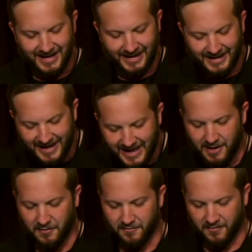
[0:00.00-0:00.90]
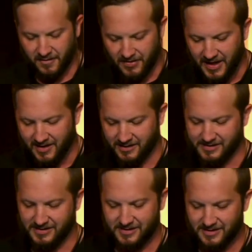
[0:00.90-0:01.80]
give
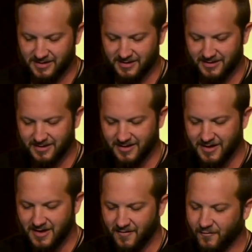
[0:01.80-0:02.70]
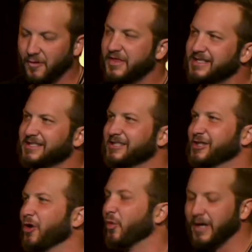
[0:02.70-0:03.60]
thanks. For this is
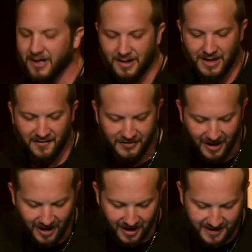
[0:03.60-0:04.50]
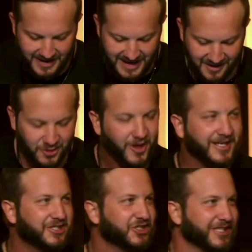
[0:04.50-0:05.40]
the will of God in
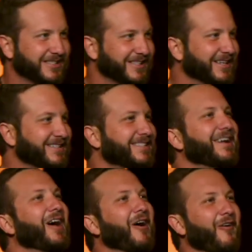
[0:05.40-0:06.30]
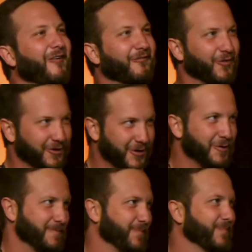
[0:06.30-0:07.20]
Christ Jesus for you.
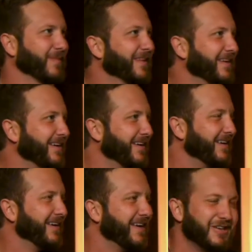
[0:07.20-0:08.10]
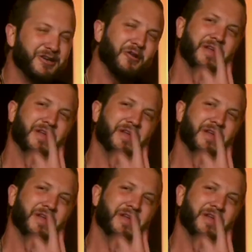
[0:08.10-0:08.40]
Do you know the